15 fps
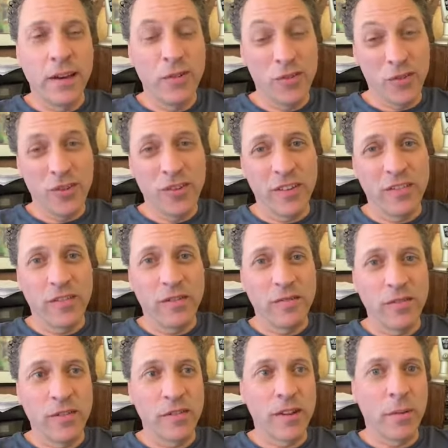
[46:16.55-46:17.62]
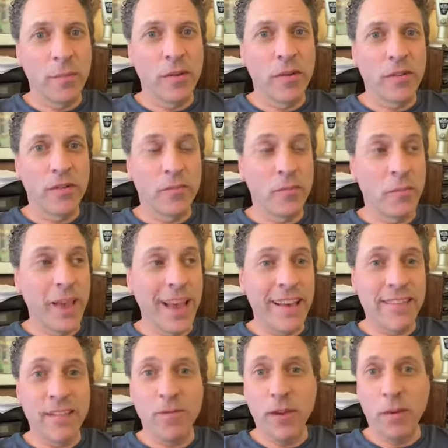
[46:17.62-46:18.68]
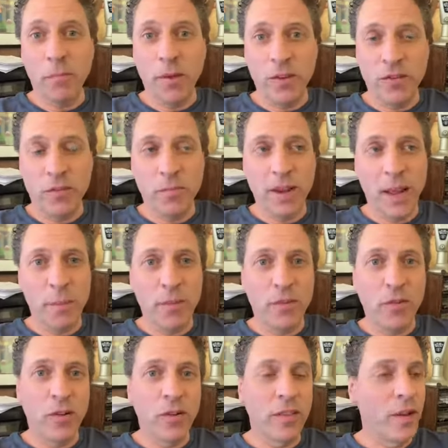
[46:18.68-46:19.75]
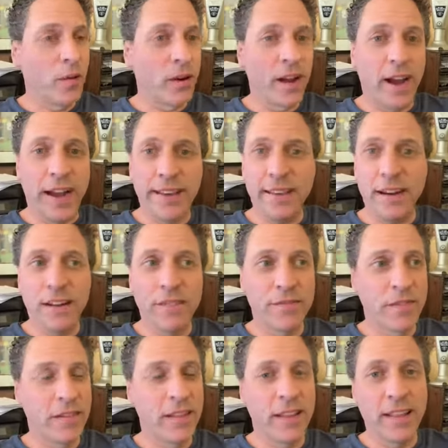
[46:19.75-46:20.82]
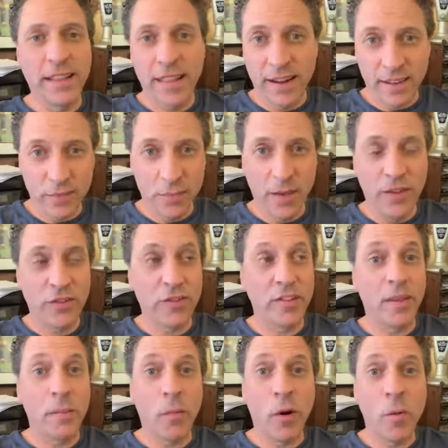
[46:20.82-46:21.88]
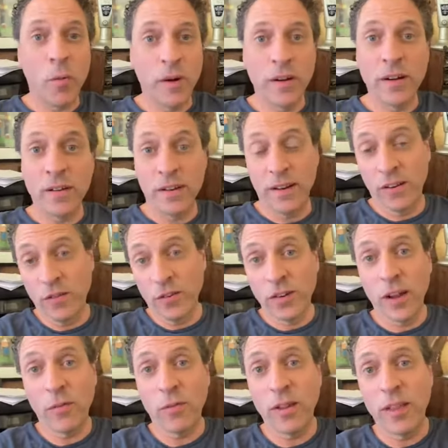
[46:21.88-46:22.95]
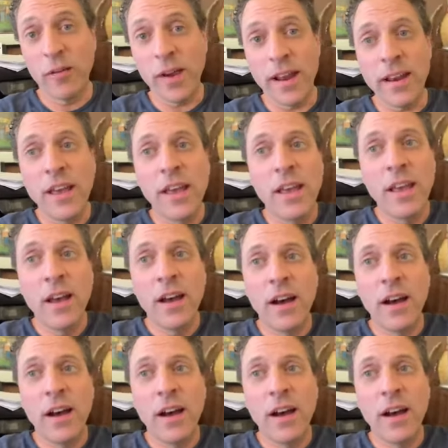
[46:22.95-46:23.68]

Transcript: I was their assistant for a couple of years. And we asked if we could pitch them an episode, and they were kind enough, and they let us pitch, and they bought one, and it turned out really great.